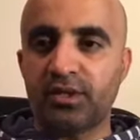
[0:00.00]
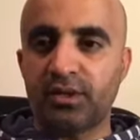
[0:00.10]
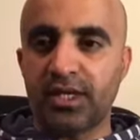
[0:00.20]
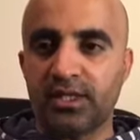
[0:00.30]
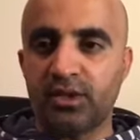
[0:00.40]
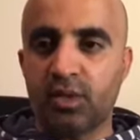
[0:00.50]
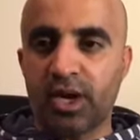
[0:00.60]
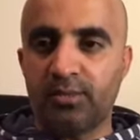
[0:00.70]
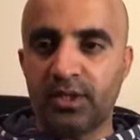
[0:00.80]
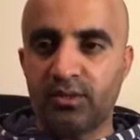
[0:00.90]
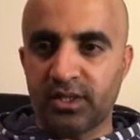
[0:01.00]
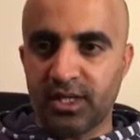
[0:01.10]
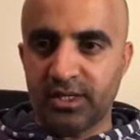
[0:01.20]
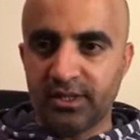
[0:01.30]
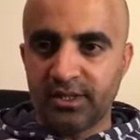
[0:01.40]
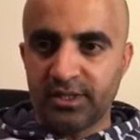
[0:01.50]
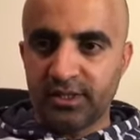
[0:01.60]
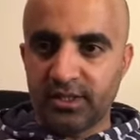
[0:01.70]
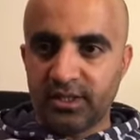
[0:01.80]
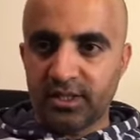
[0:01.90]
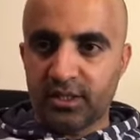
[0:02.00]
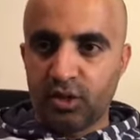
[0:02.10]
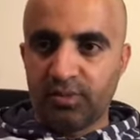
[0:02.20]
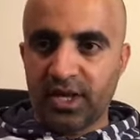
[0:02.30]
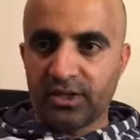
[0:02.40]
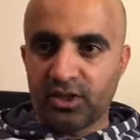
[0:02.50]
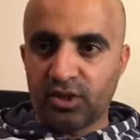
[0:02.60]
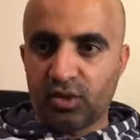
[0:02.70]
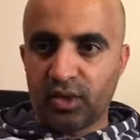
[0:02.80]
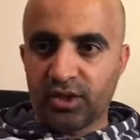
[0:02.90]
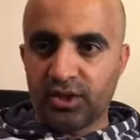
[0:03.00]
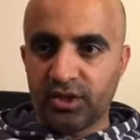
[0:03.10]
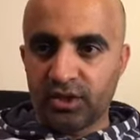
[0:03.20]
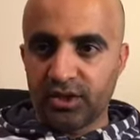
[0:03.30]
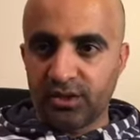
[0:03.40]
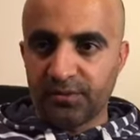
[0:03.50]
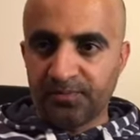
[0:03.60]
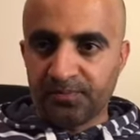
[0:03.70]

So let's see what happens with that. Hope that answers your question.